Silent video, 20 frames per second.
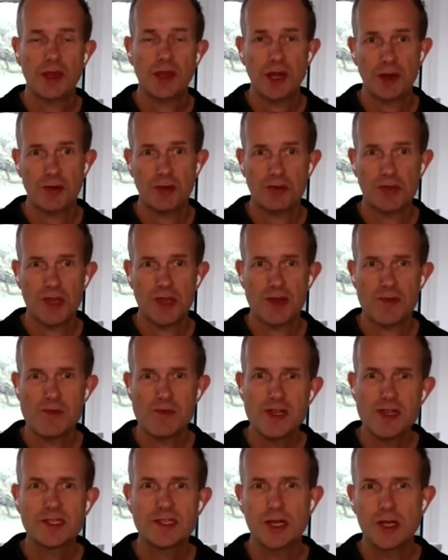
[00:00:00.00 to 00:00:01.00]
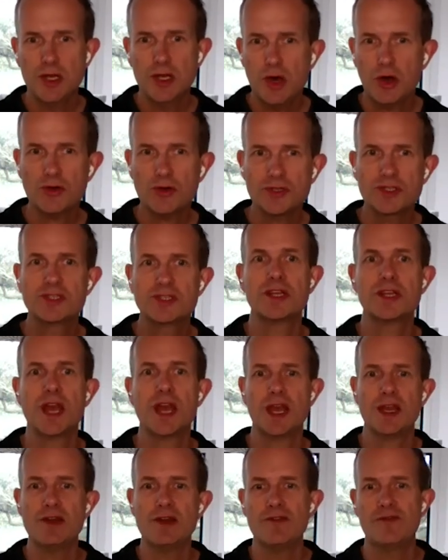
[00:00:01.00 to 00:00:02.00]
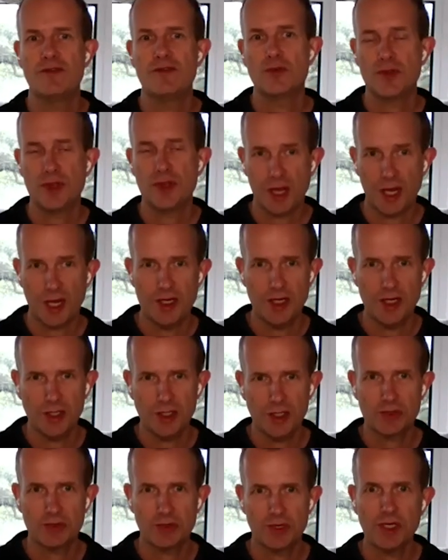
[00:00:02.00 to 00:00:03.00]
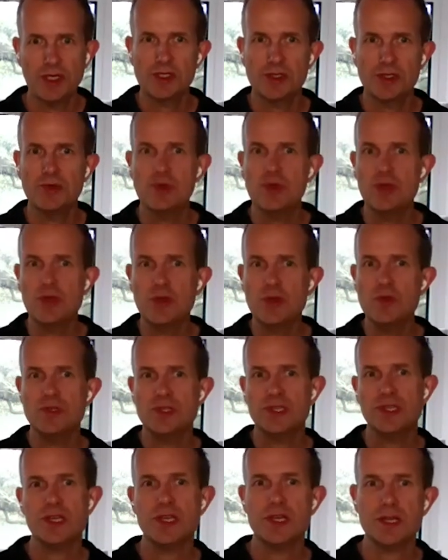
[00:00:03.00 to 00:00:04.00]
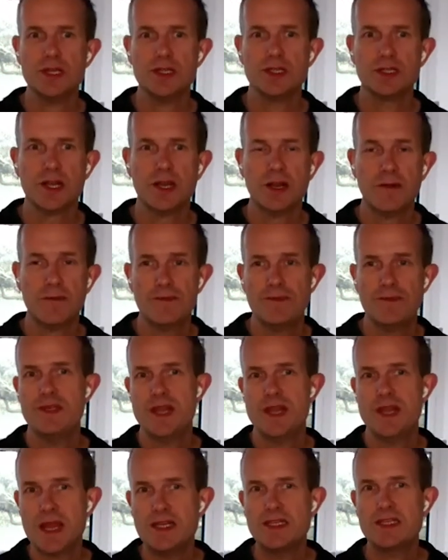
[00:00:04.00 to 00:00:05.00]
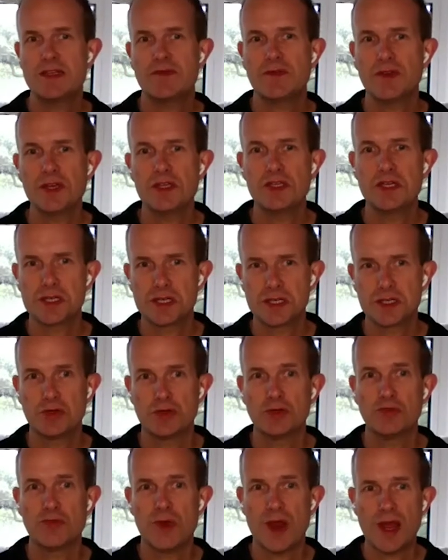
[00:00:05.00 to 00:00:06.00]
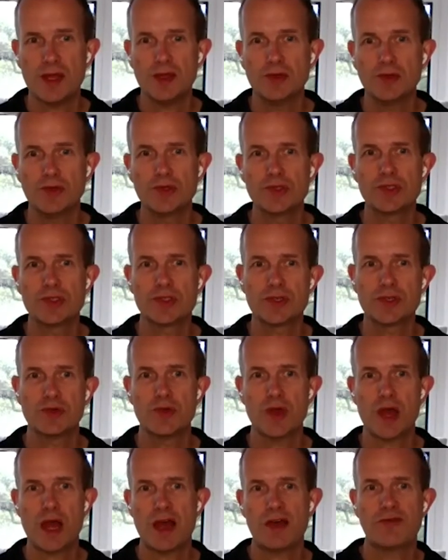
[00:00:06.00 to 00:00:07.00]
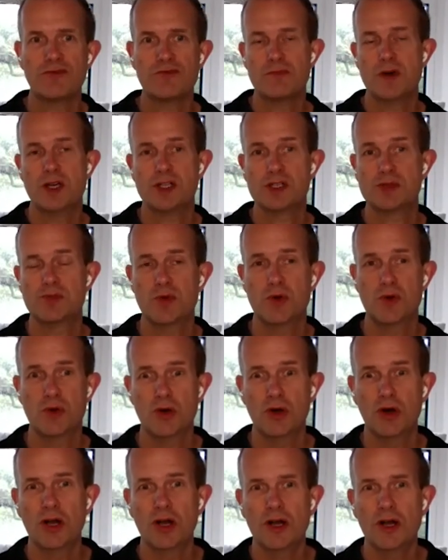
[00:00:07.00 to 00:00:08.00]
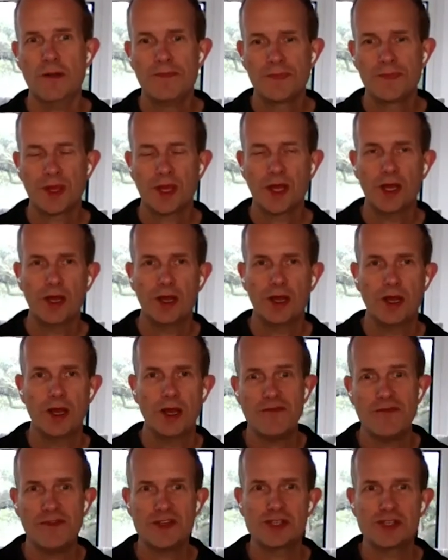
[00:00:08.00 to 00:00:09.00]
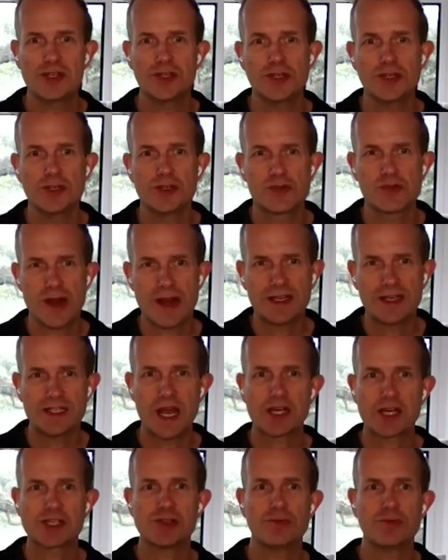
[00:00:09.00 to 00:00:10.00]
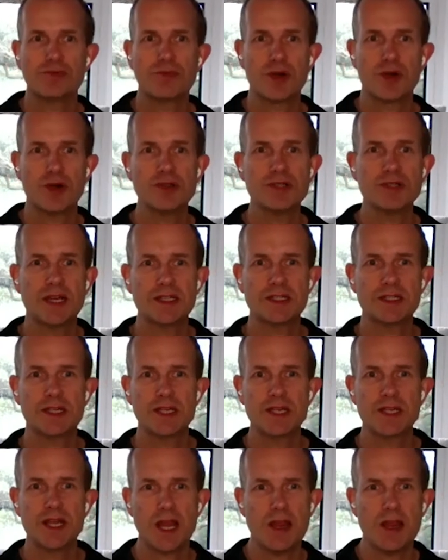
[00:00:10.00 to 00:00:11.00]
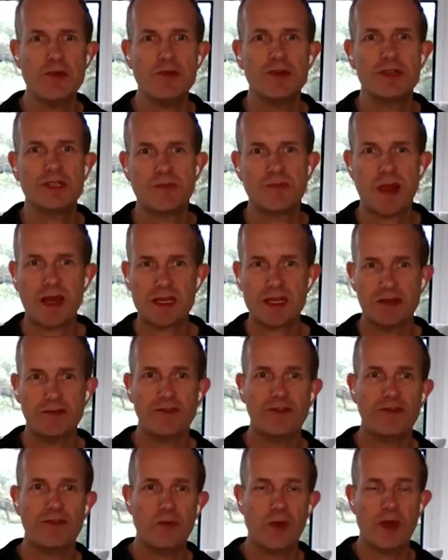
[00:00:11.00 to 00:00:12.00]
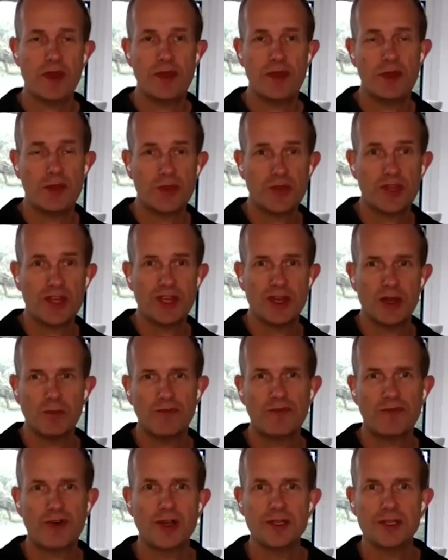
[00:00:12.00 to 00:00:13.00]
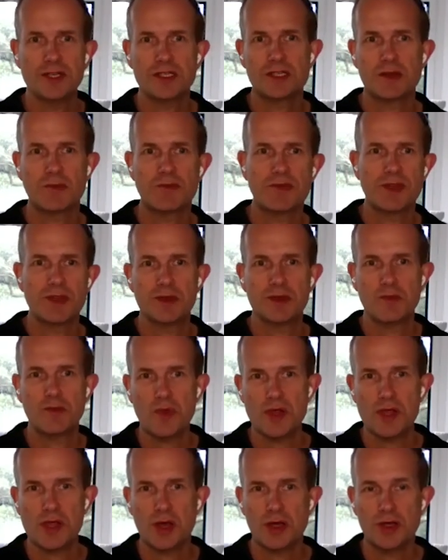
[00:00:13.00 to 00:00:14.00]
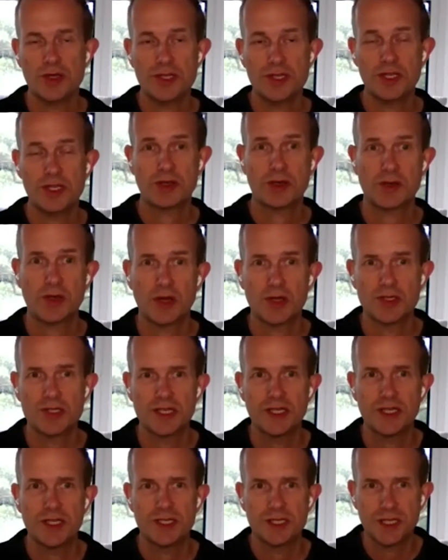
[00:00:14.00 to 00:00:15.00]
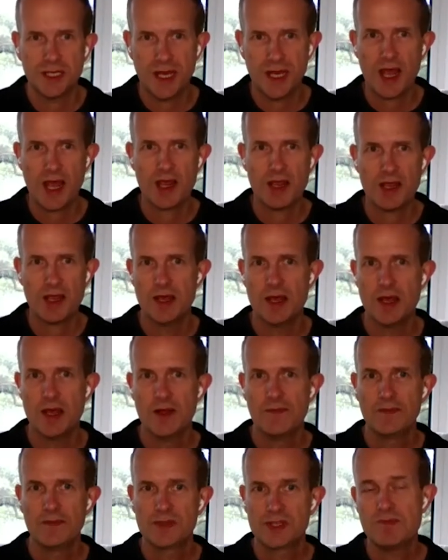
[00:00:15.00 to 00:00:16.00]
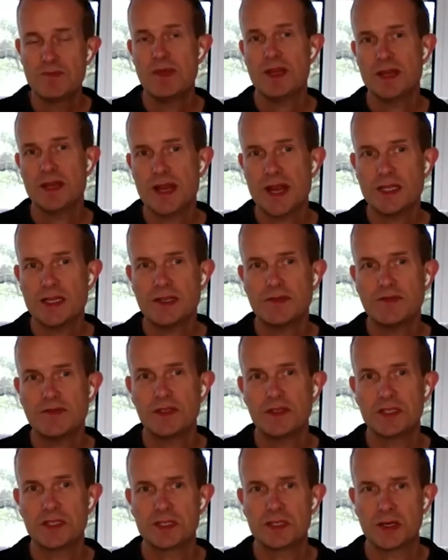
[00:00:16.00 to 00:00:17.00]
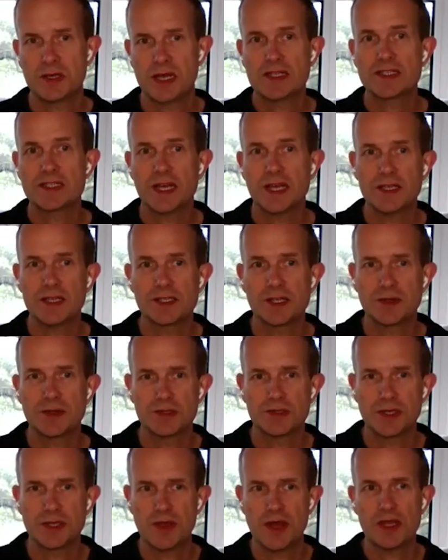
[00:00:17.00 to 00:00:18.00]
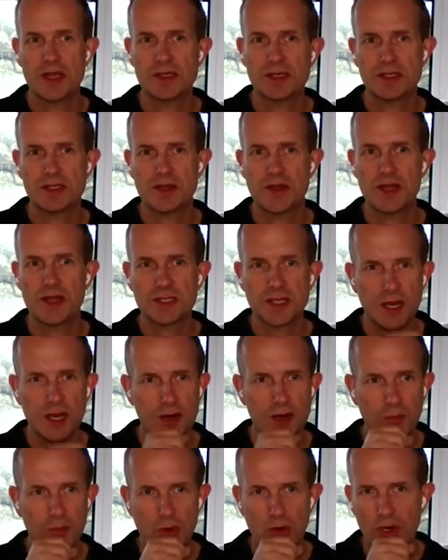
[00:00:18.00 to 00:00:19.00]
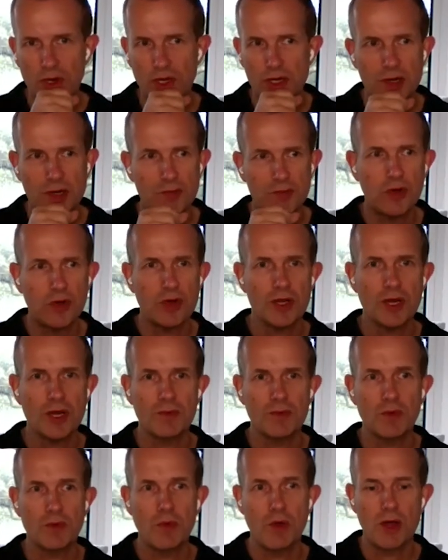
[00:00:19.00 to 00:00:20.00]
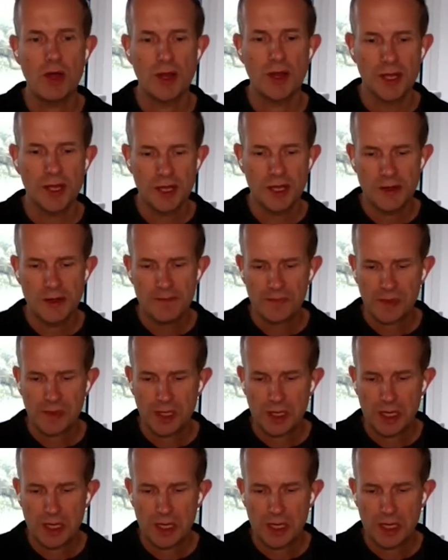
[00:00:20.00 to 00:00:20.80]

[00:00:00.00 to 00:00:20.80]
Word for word: there, you know, there is a lot to gain for the industry to use these natively digital rails to have much more you know efficient transaction processing irrespective of whether the thing up front is something that we can't consider today to be a natively digital asset so so that so that's kind of point point number one